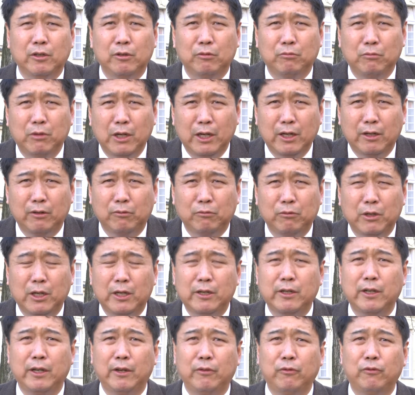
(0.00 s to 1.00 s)

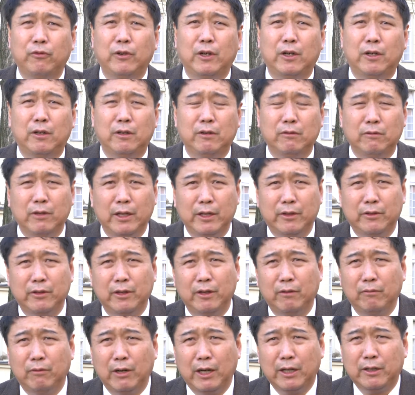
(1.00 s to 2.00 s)
where they fall
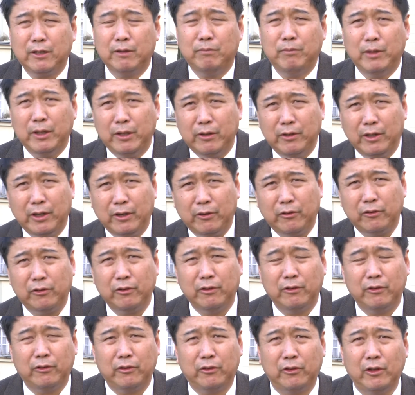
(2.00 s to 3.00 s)
within
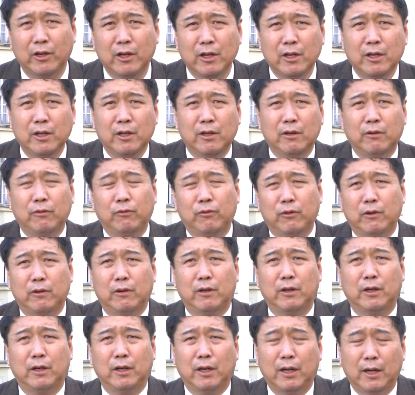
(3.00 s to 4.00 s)
recommendations
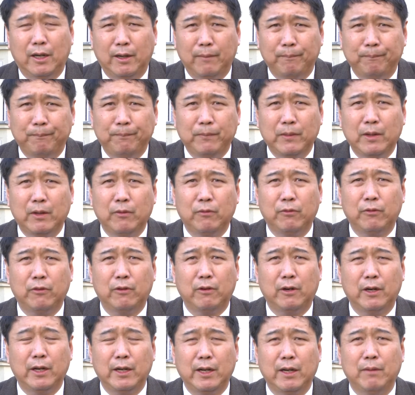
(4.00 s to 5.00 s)
for a
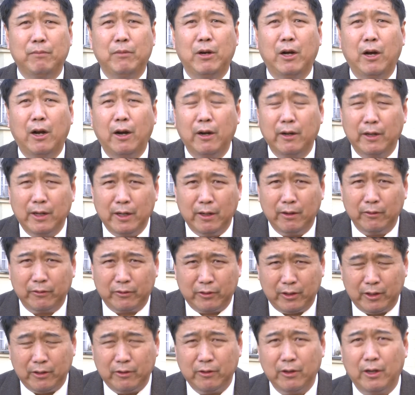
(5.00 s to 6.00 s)
heart
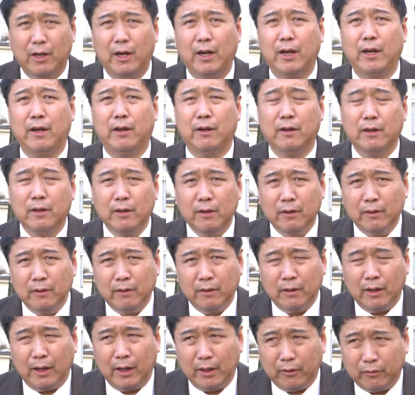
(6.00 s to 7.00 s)
healthy diet
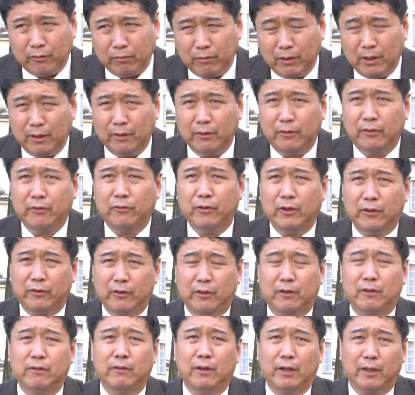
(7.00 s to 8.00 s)
as well as
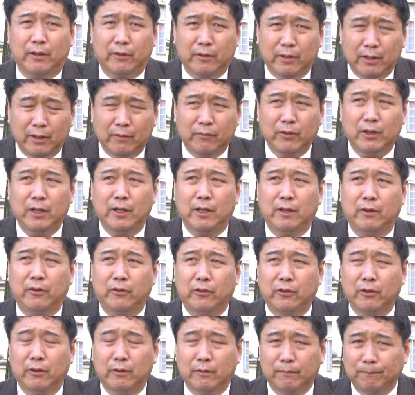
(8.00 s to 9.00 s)
physical activity.
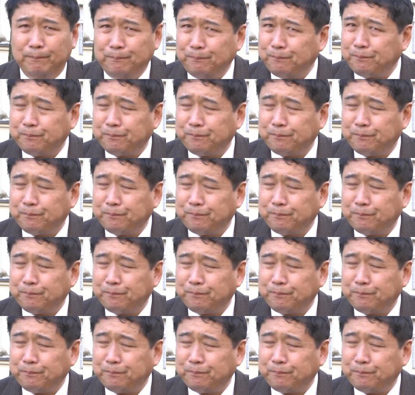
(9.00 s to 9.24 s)
So